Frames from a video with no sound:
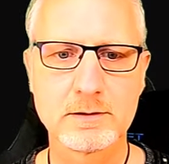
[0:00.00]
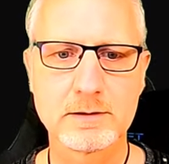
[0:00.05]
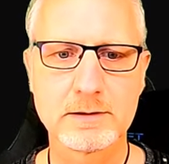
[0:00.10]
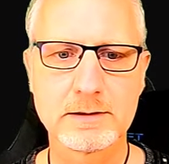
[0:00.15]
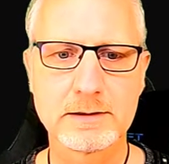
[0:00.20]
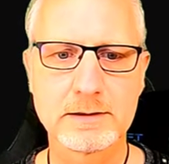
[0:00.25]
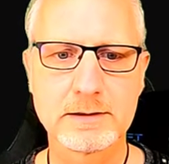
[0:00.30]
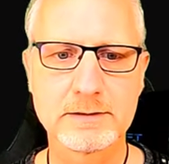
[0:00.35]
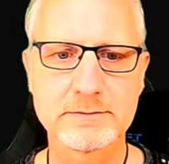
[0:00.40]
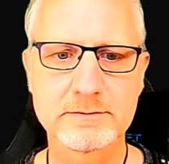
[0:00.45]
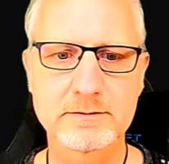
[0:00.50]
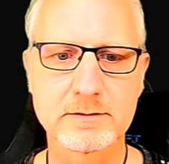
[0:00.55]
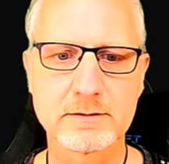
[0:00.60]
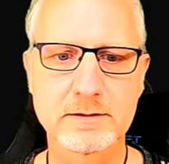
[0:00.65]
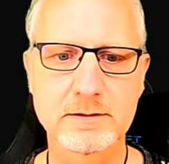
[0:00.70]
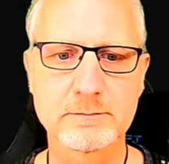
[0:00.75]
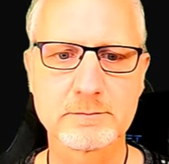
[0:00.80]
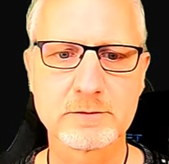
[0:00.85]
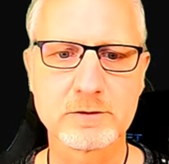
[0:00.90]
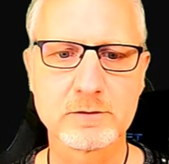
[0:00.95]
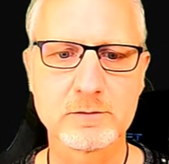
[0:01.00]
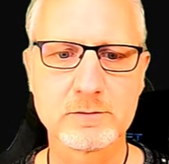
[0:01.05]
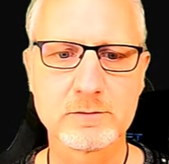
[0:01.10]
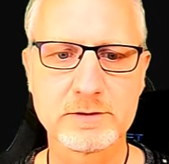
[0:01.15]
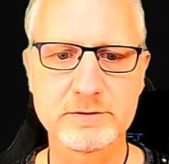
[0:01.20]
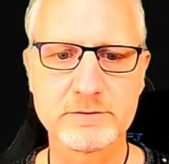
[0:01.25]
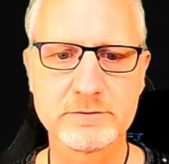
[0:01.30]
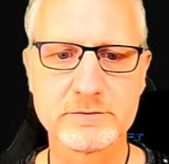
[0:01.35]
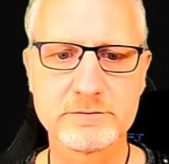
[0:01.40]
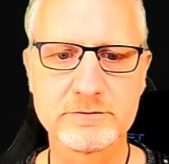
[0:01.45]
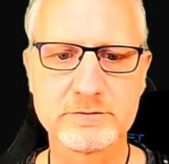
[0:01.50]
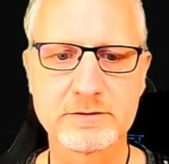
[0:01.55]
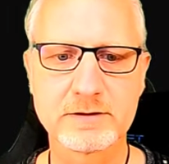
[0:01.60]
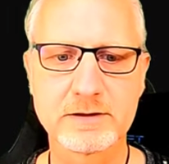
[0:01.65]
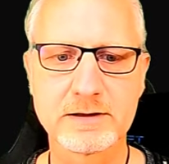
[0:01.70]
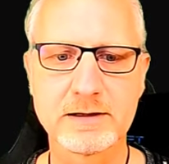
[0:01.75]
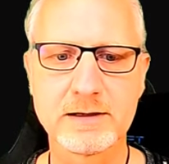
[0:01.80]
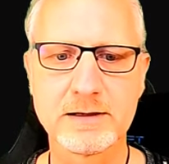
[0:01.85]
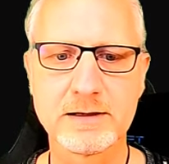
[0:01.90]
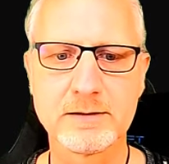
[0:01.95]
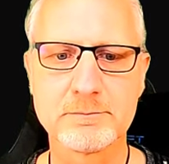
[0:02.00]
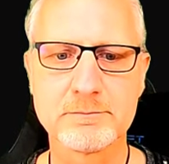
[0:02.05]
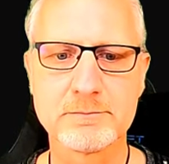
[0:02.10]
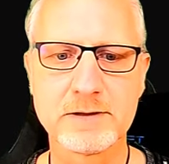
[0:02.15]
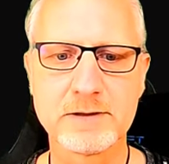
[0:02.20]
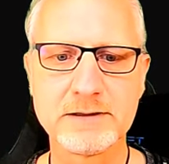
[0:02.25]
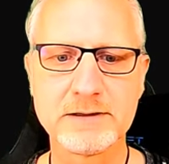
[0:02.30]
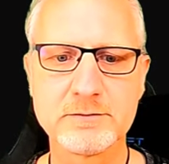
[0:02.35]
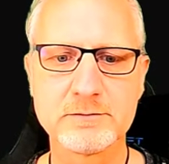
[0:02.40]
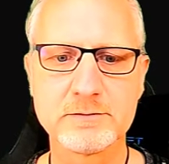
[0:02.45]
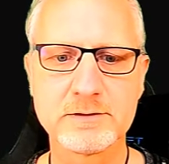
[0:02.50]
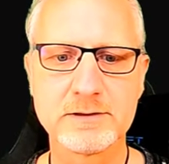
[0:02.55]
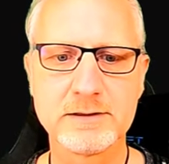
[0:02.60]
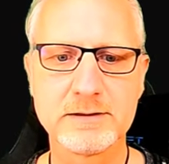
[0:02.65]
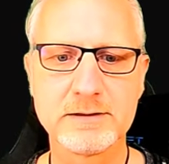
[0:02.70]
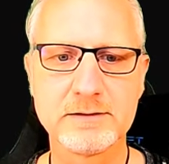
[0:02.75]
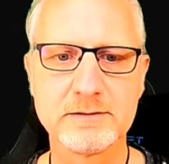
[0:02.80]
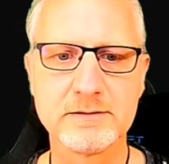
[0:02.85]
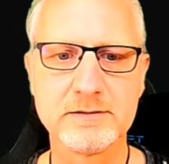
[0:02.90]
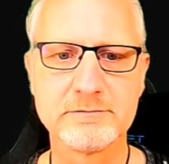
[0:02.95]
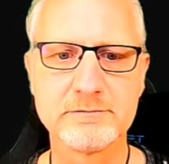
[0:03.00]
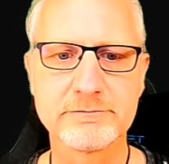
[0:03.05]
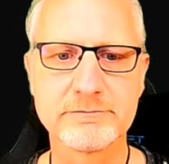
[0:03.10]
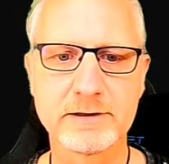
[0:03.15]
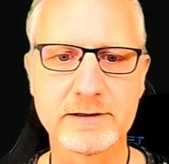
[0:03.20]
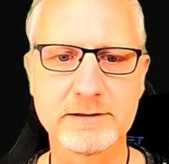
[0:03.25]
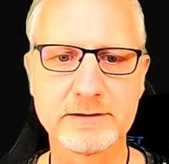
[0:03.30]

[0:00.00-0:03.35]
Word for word: And I'm going to say manually define